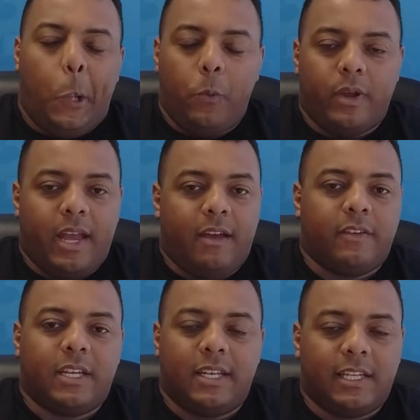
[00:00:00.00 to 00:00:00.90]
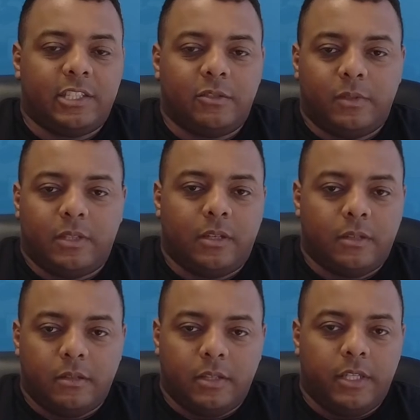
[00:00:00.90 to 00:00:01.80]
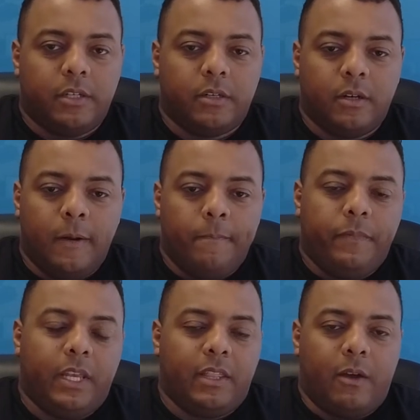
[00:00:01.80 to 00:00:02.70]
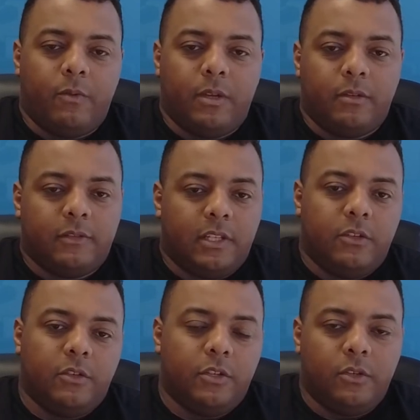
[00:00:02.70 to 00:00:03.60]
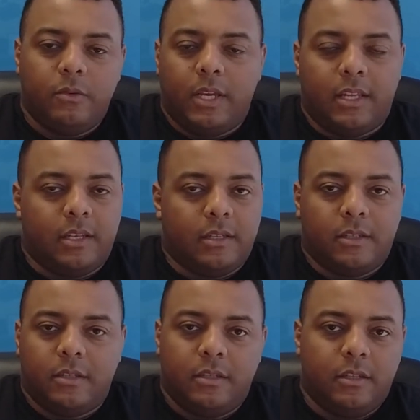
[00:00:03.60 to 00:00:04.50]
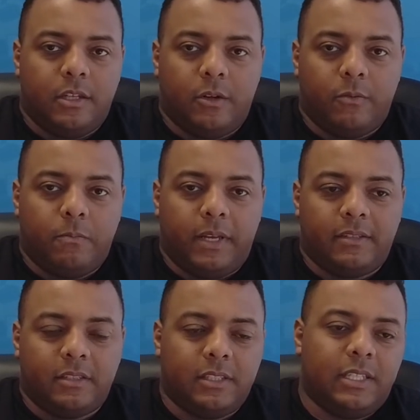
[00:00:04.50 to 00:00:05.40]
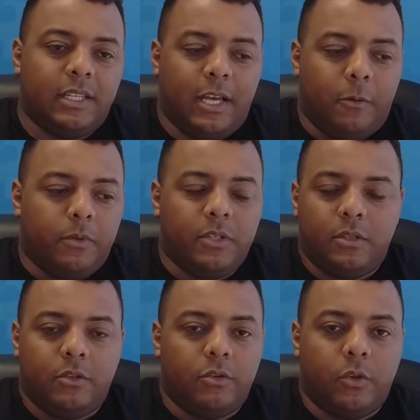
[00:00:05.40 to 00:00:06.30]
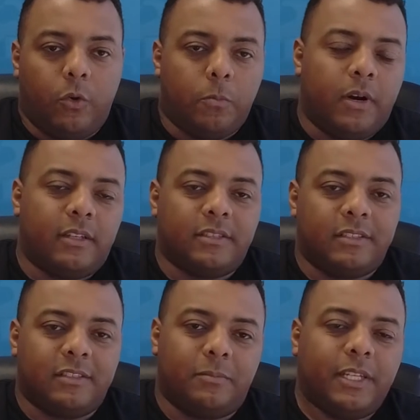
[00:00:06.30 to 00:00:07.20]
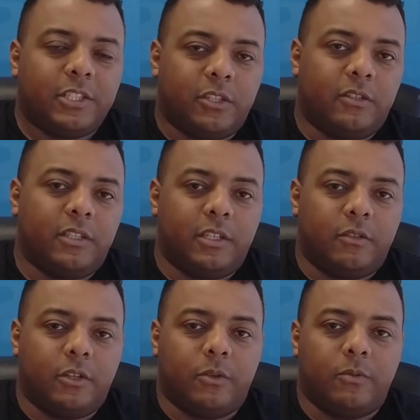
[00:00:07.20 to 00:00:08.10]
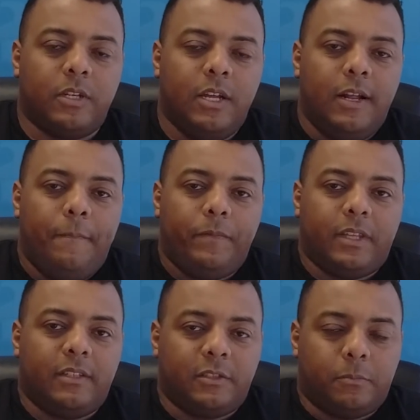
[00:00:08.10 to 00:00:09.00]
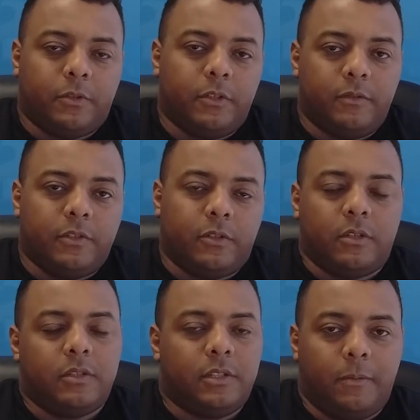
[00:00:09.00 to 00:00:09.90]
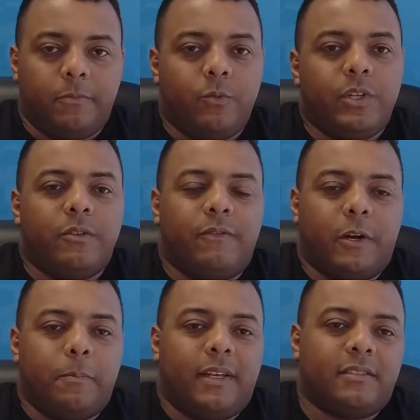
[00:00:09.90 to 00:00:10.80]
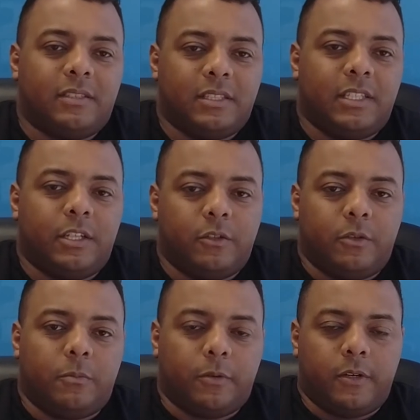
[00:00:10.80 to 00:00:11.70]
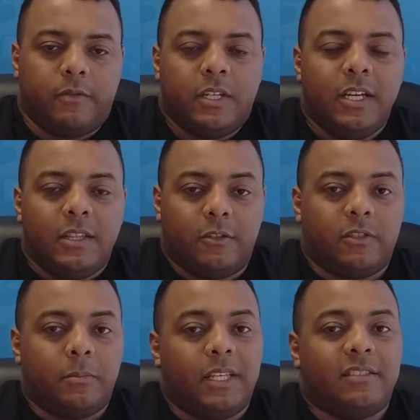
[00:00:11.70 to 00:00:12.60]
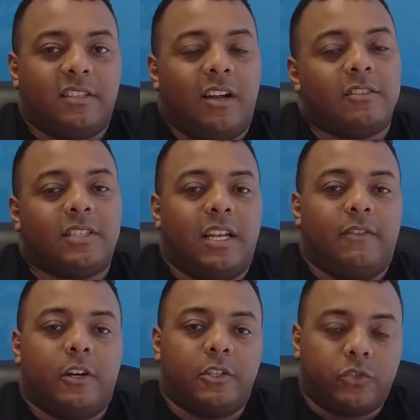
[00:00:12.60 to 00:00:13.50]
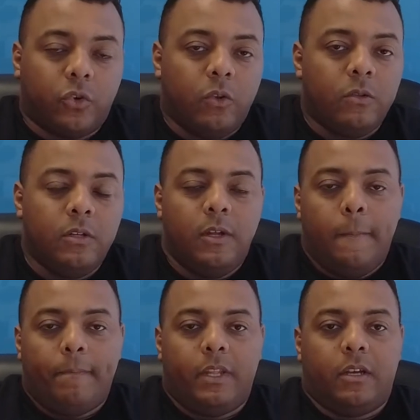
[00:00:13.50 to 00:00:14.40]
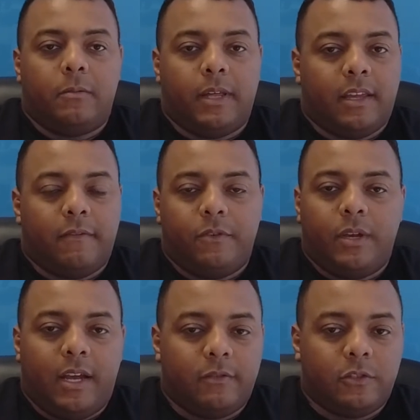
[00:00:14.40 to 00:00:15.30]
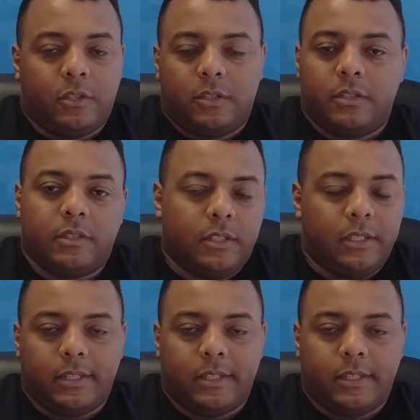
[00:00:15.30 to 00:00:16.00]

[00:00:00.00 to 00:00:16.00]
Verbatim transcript: We have a connection with the lender that we send you to, and you know, basically help you through the whole process to make sure that your loan gets approved, or that we do the very best to get your loan approved. There's some things that are outside of our control, like if you have certain